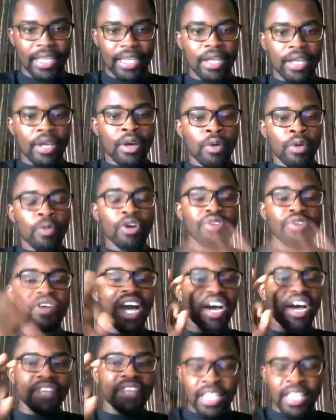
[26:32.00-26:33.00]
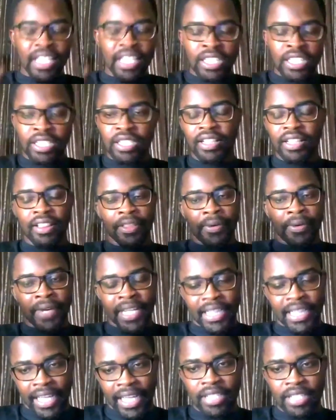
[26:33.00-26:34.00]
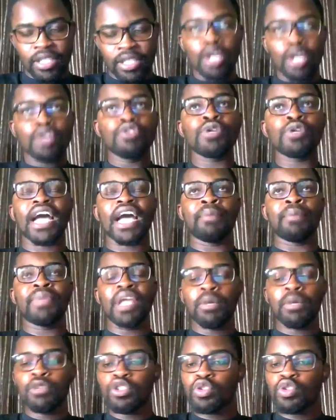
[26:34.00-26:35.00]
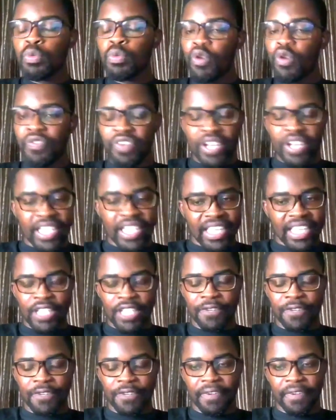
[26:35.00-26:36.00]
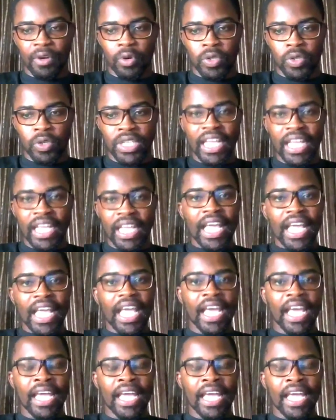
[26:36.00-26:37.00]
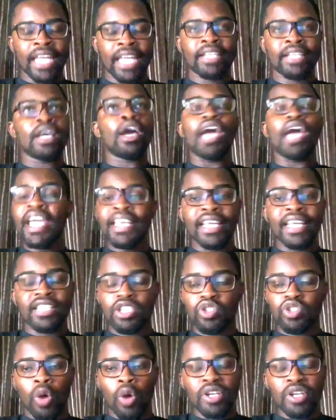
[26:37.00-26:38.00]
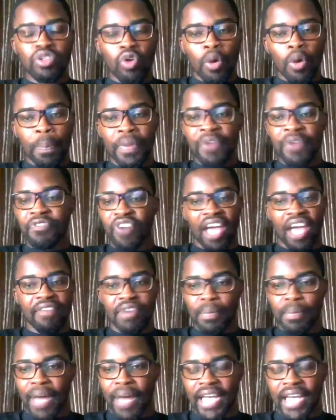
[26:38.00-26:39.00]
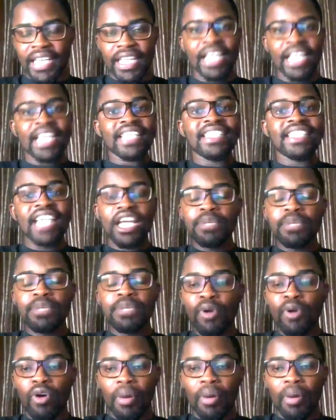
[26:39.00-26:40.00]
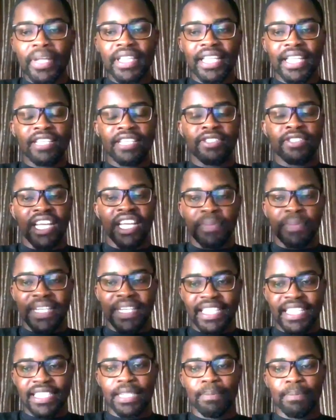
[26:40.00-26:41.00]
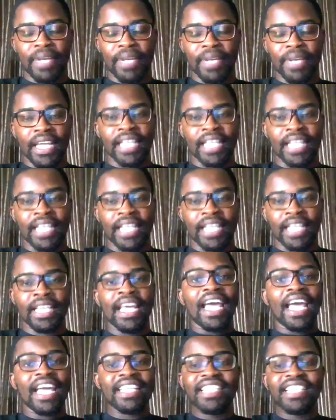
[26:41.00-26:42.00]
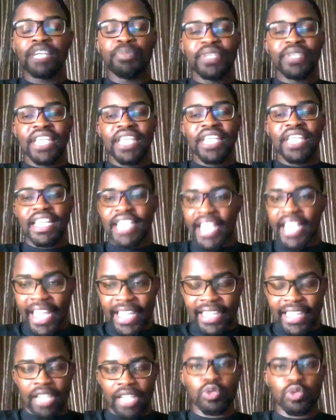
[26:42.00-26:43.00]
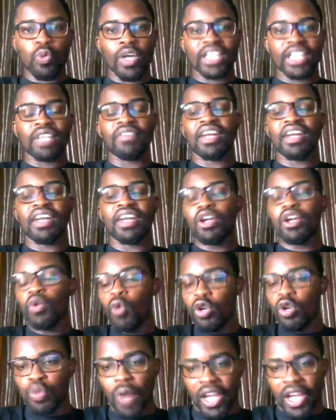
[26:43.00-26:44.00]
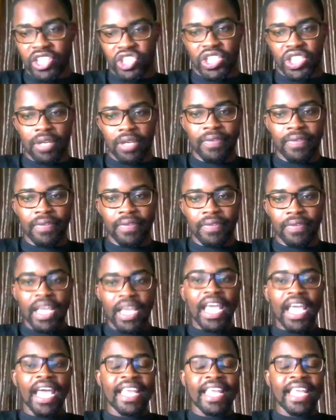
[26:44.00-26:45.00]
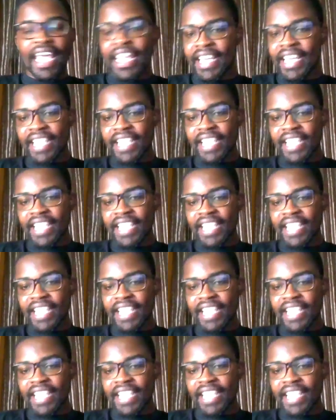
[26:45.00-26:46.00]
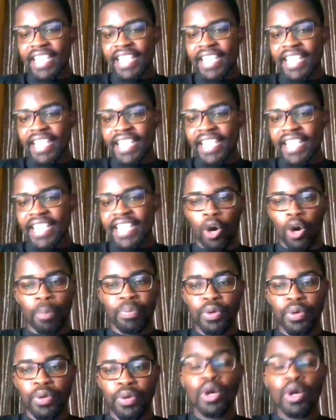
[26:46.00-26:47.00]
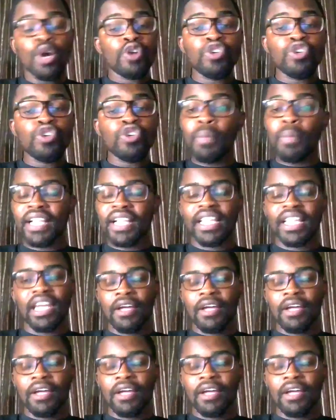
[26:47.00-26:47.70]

When you have these three things, you can be able to move in this field. And Aaenics is always open for everybody. Just be committed, just be disciplined, and just be dedicated to whatever that you want to achieve. And Aaenics is there to help you. No matter the